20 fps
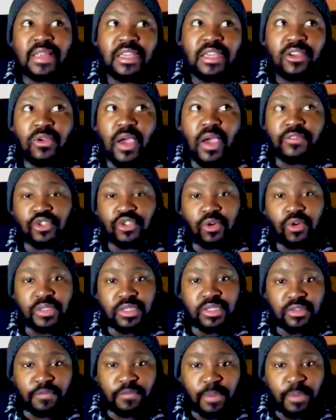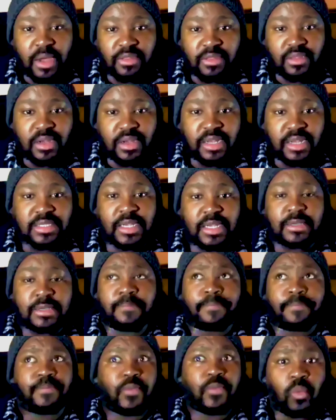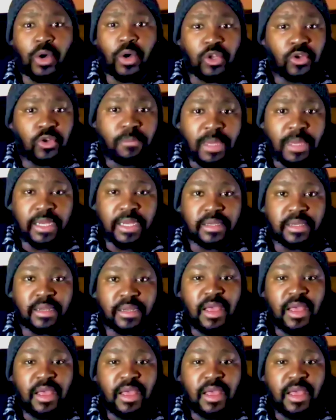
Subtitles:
you have shortness of breath." And I said, "What do you mean?"